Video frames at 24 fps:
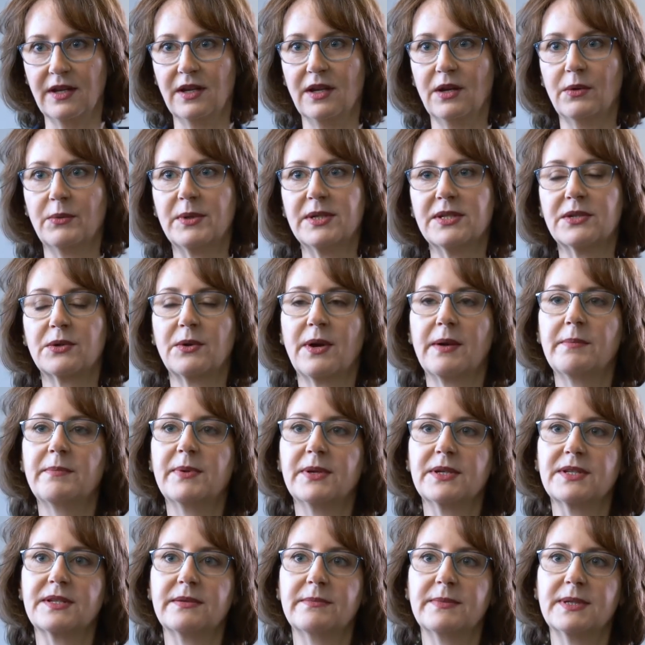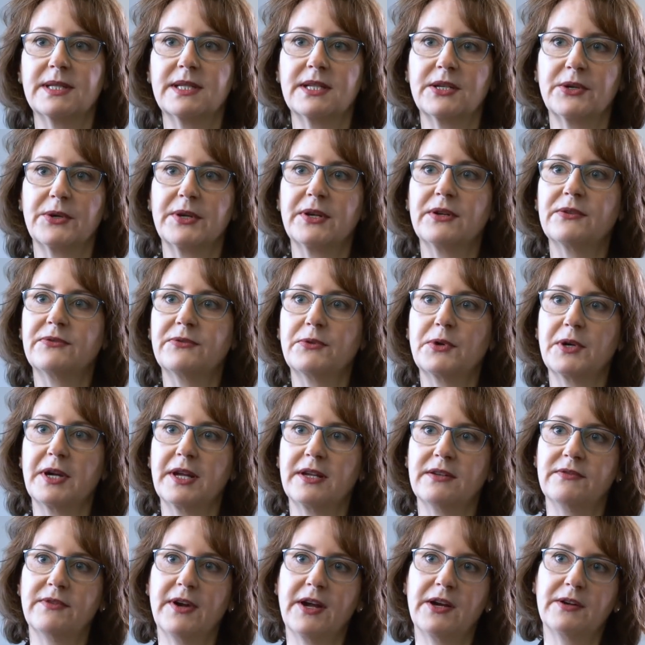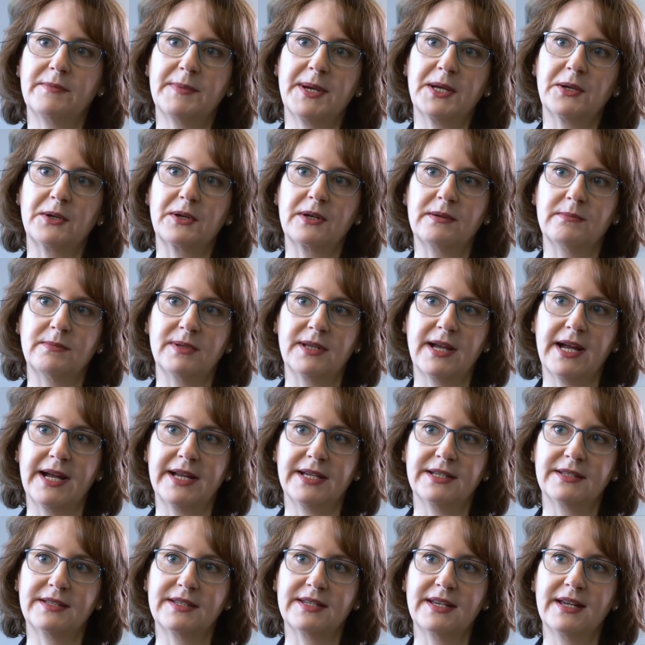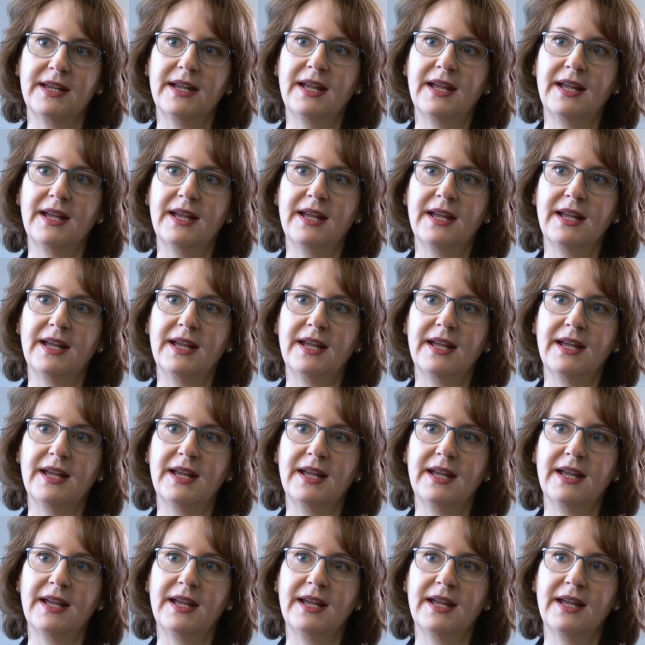We scrub bills of material for environmental compliance,